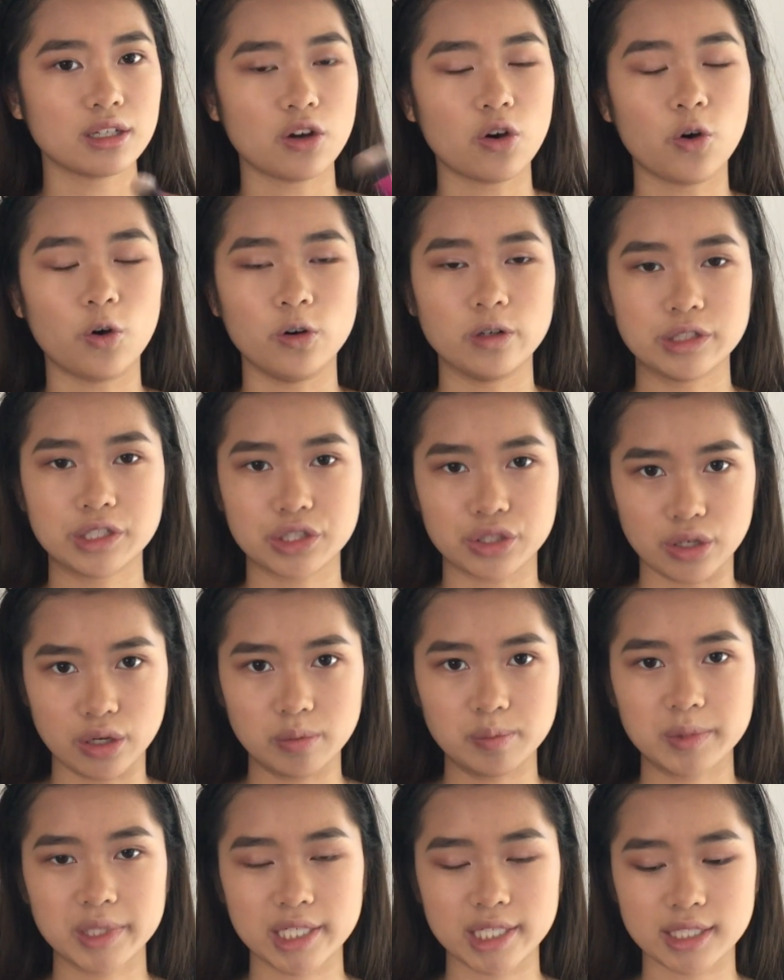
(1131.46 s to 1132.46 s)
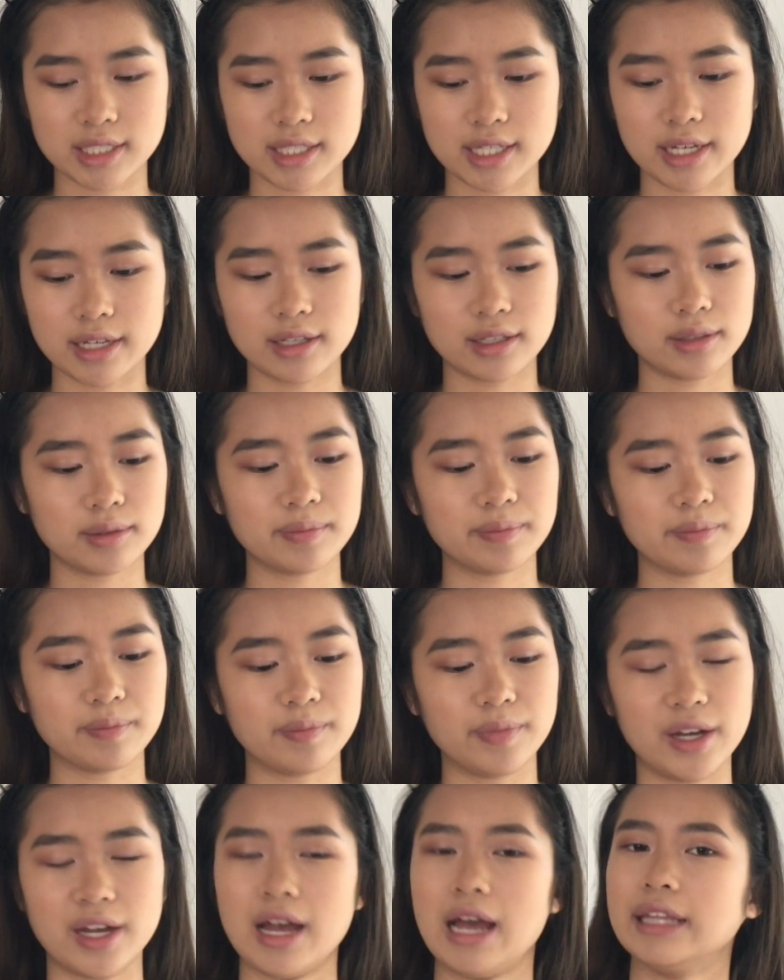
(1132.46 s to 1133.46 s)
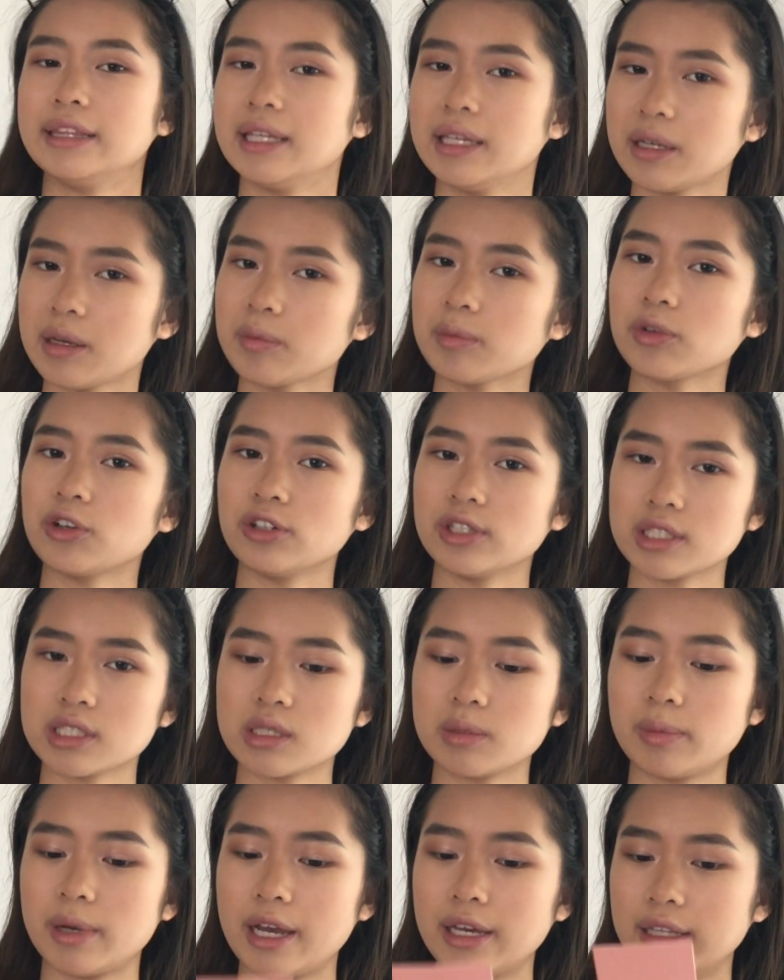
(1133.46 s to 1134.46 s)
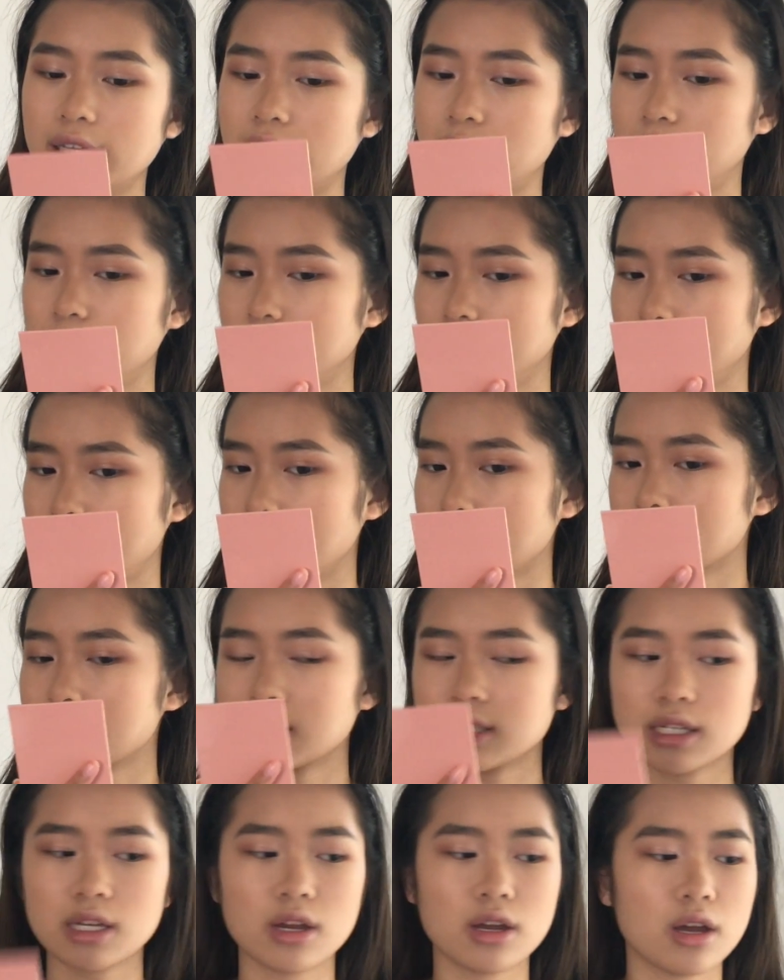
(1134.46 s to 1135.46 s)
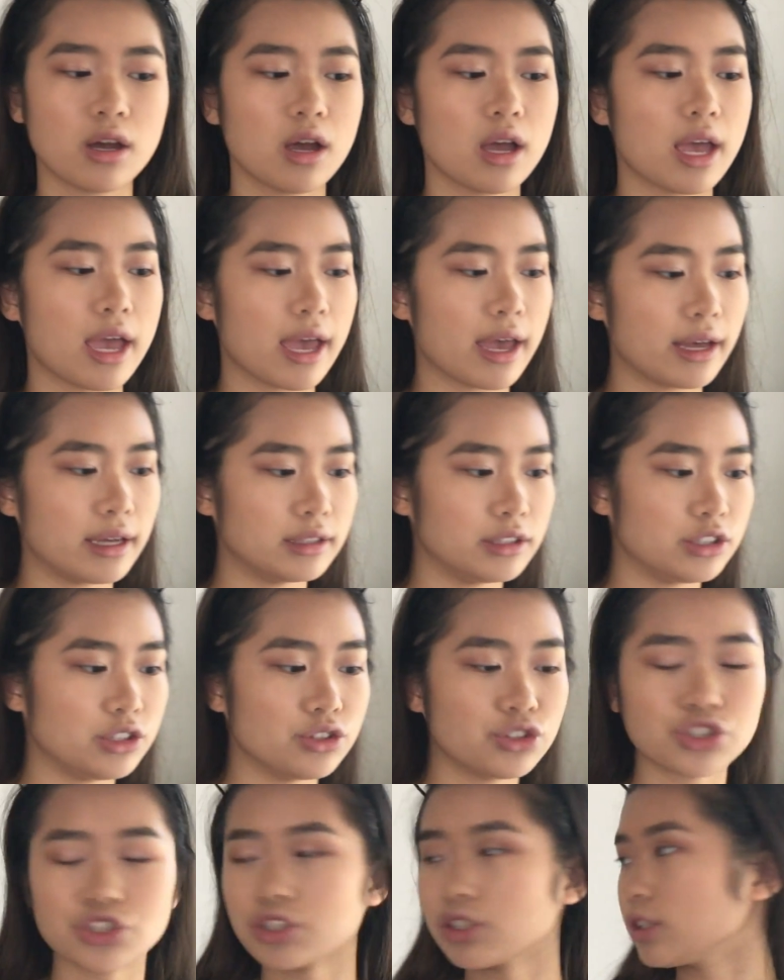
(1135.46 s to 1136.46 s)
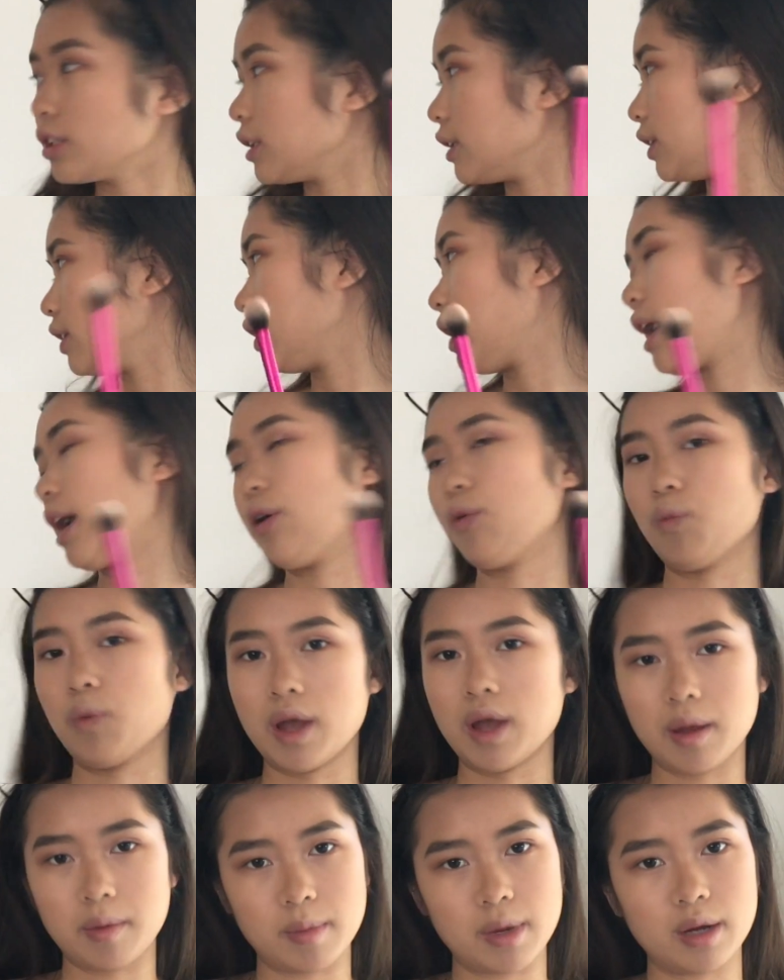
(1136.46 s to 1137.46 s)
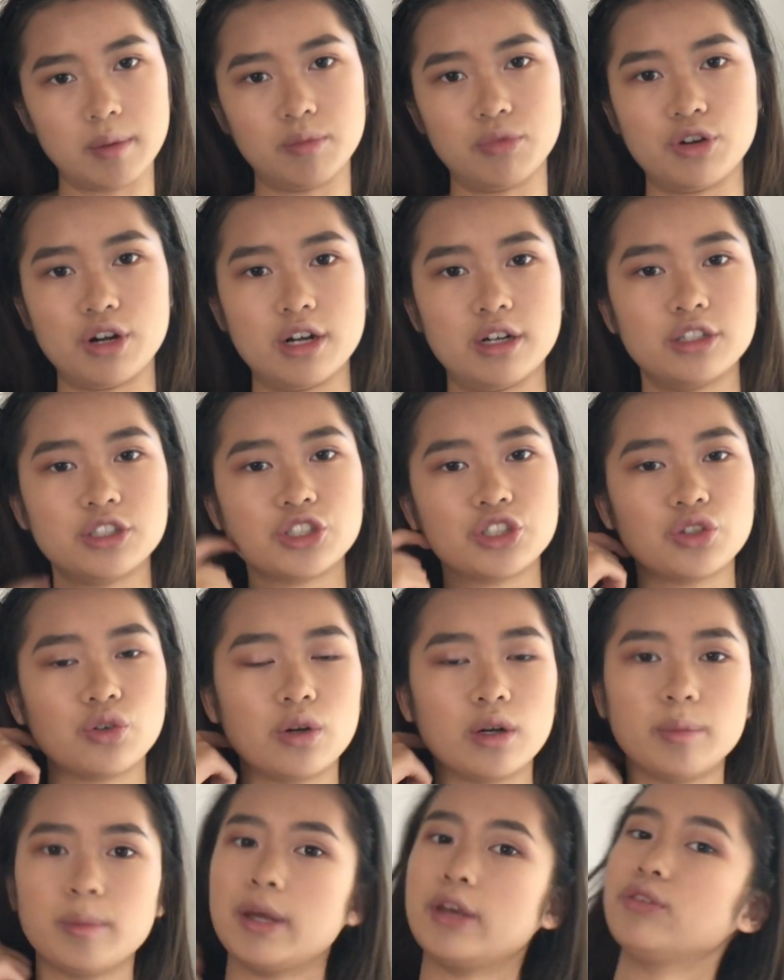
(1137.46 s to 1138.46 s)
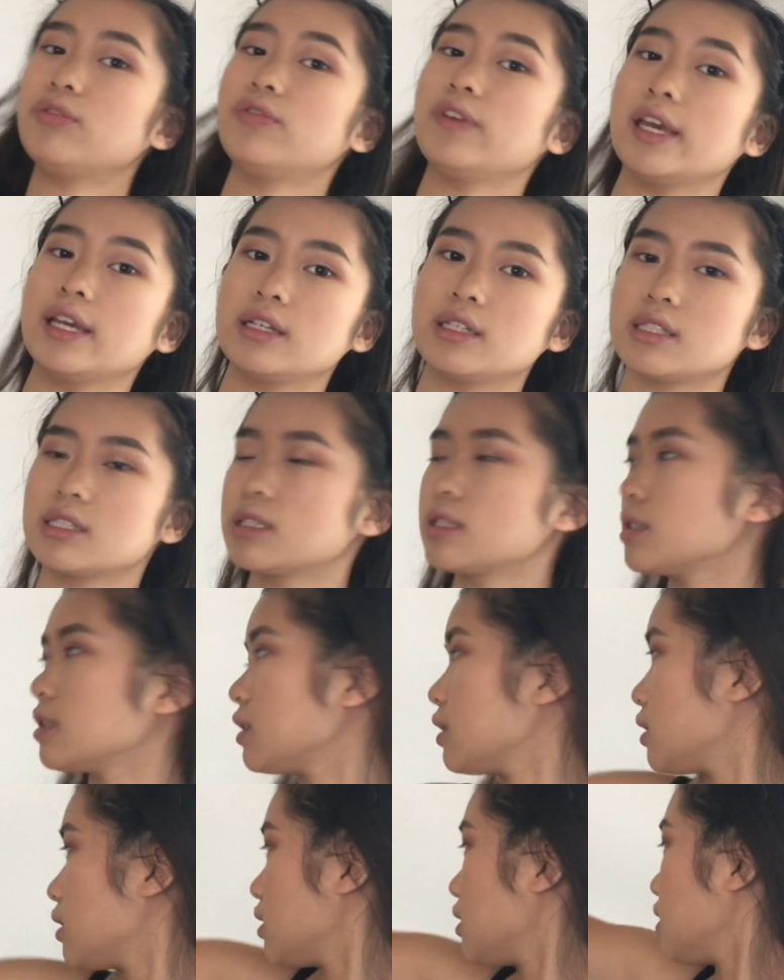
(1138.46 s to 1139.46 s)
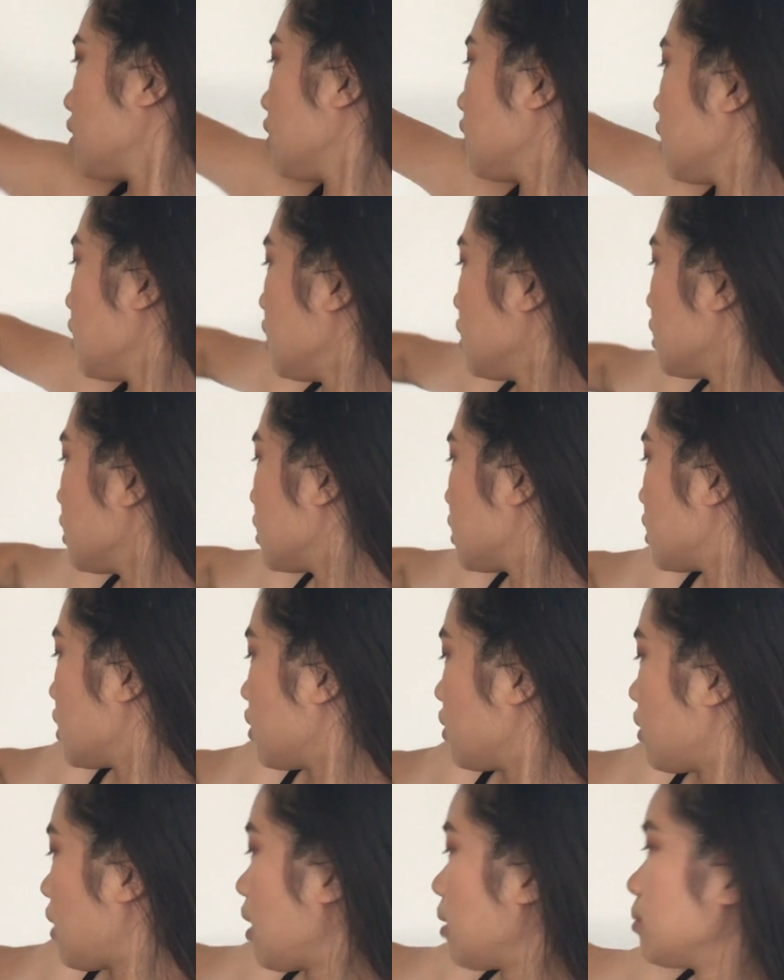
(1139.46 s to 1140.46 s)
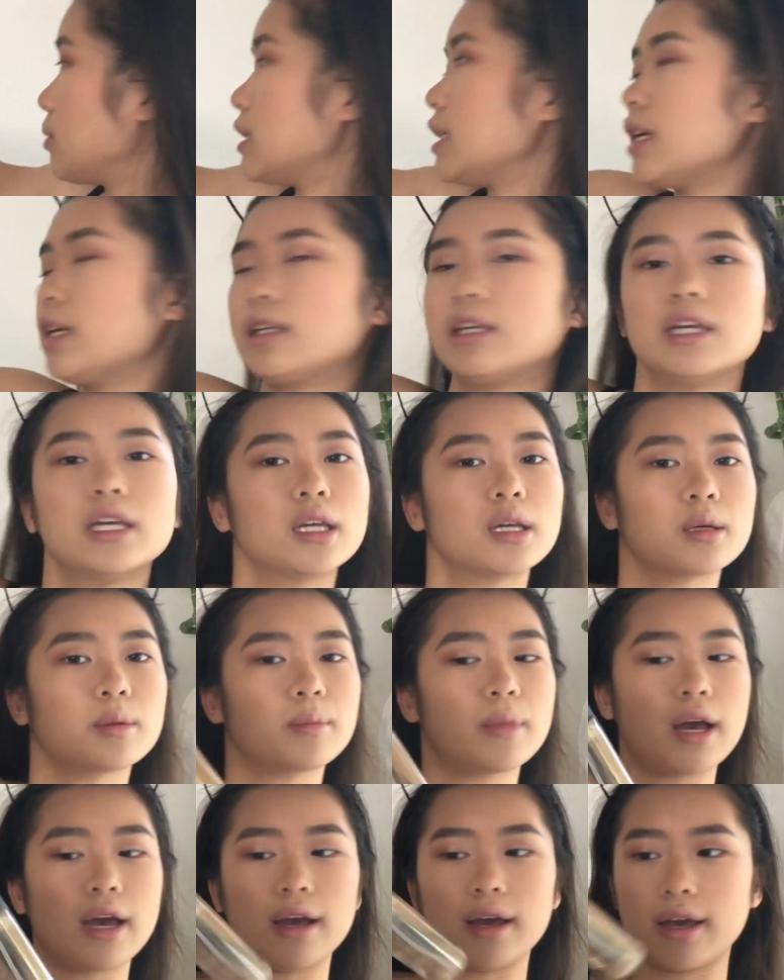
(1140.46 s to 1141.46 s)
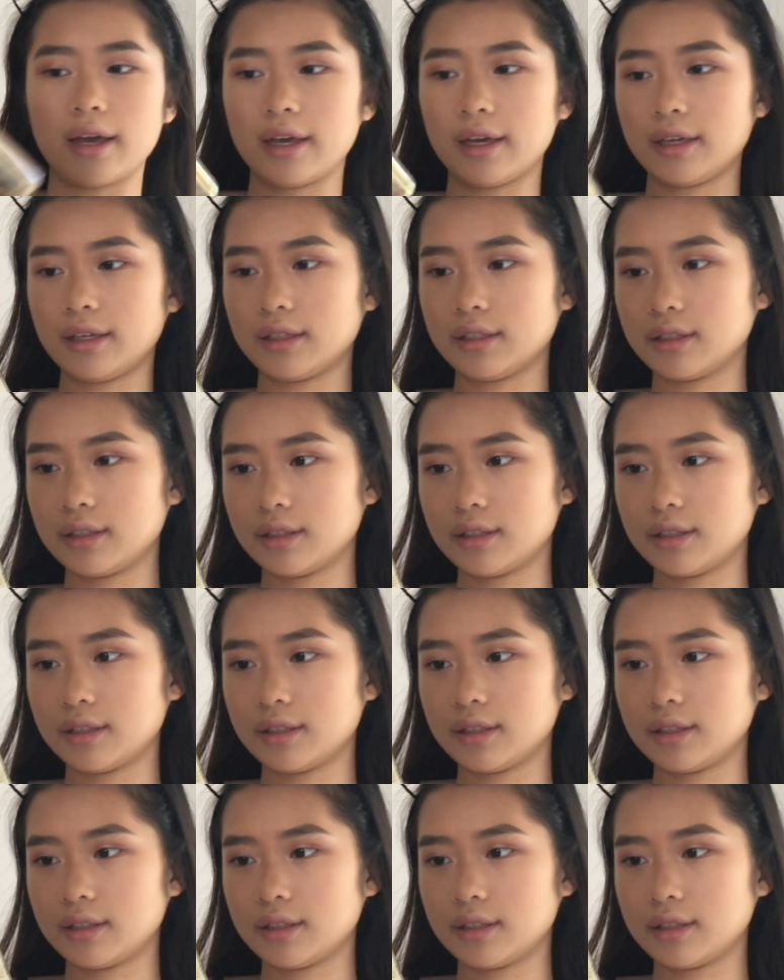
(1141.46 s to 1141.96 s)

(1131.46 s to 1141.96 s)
whole sculpting set, but I think I'm going to buy that one next. And usually I wet my brush or my face. So I'm taking my